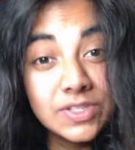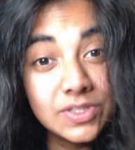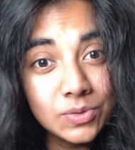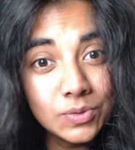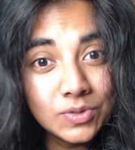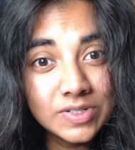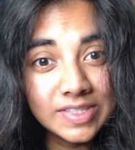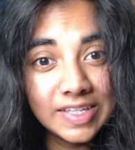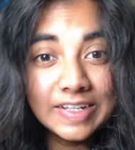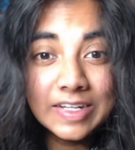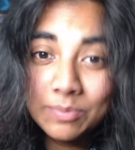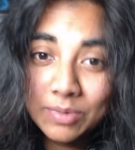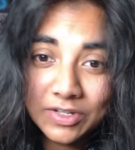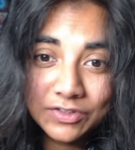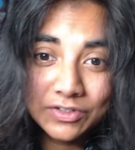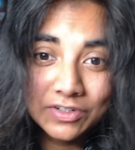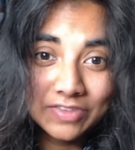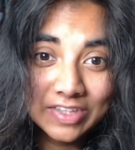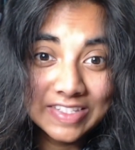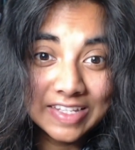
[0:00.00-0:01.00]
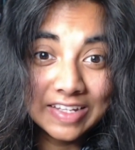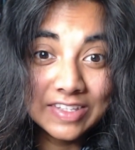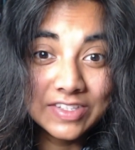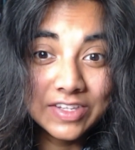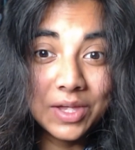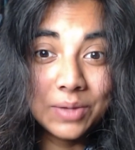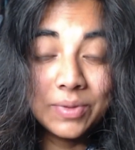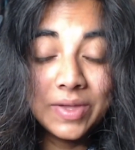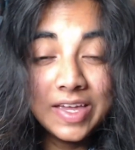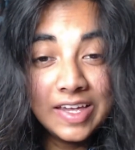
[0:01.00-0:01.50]
thought that inhibition of this
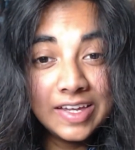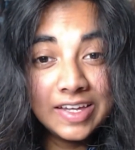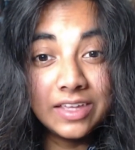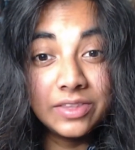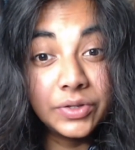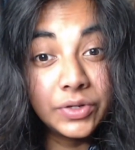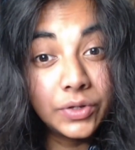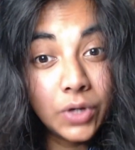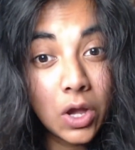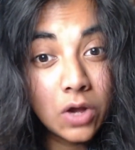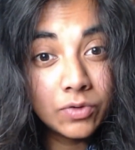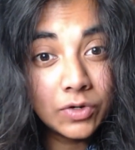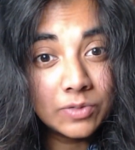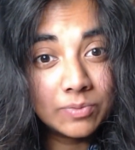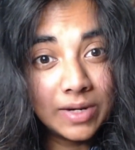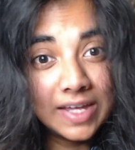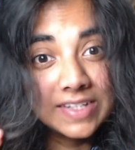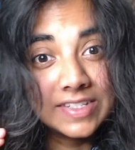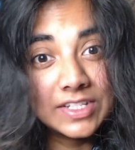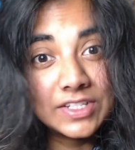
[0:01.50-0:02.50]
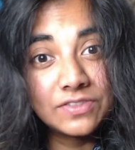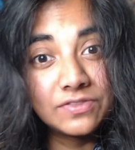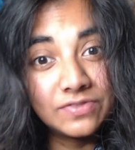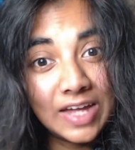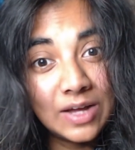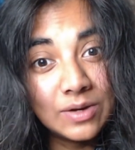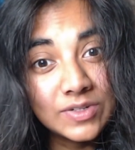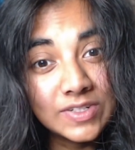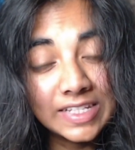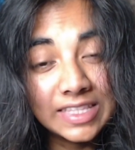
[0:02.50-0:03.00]
enzyme in the choroid plexus
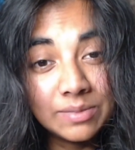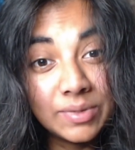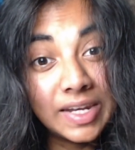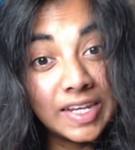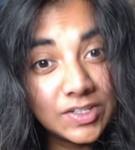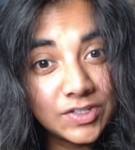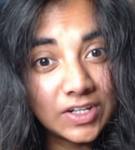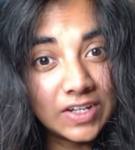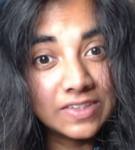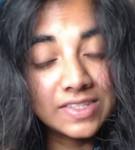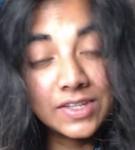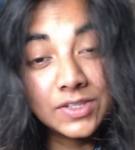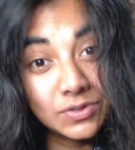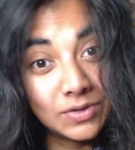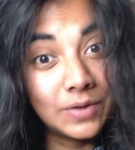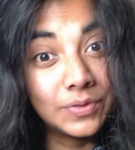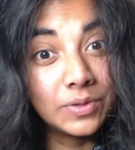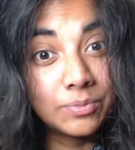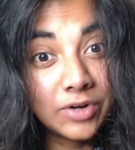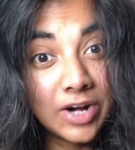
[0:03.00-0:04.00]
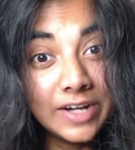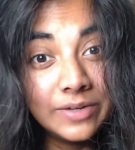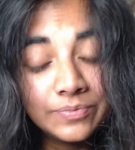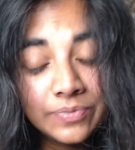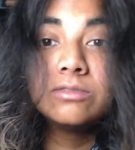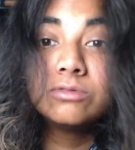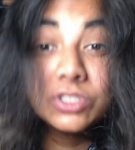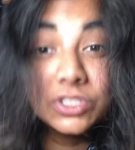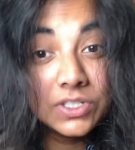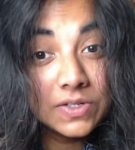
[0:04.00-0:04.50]
found in the meninges that surround the brain
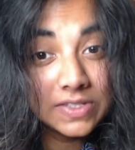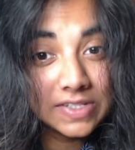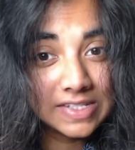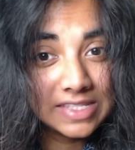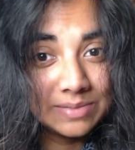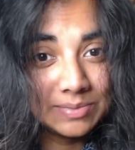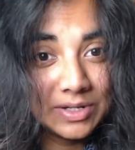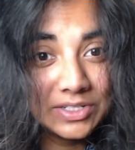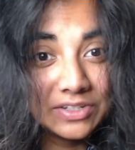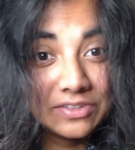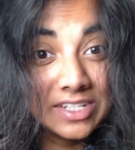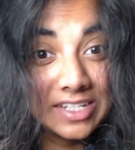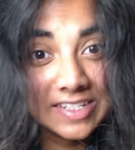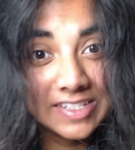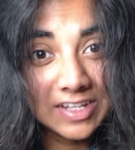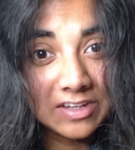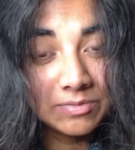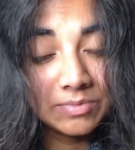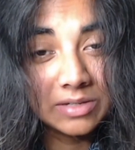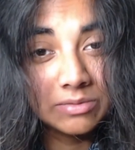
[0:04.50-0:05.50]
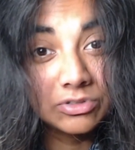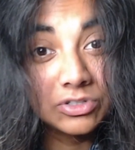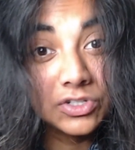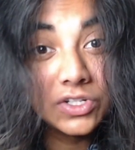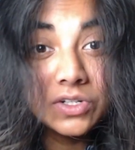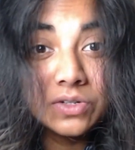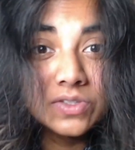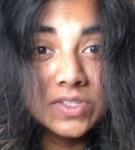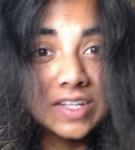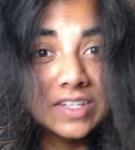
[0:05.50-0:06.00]
reduces the amount of CSF being
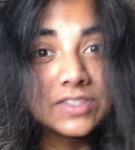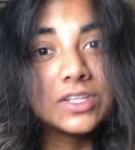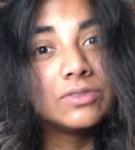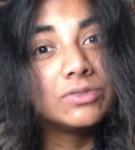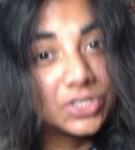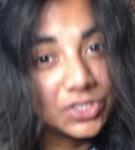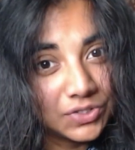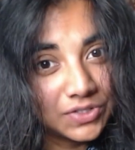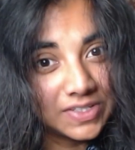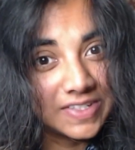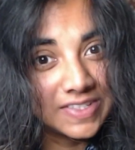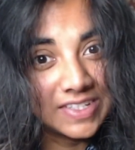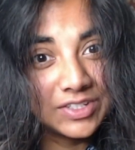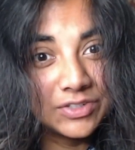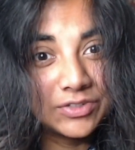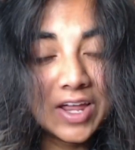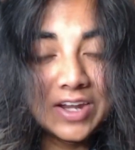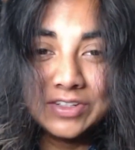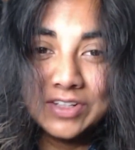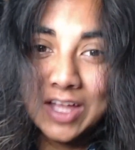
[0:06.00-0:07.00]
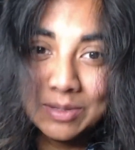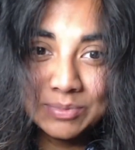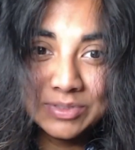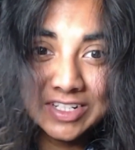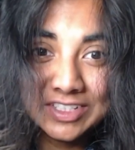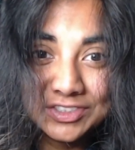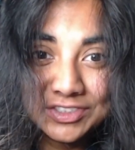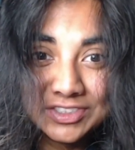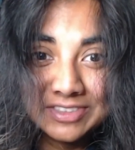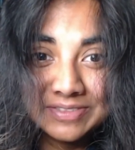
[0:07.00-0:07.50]
produced and so reduces intracranial
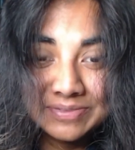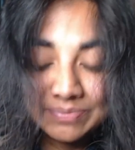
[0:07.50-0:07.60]
hypertension.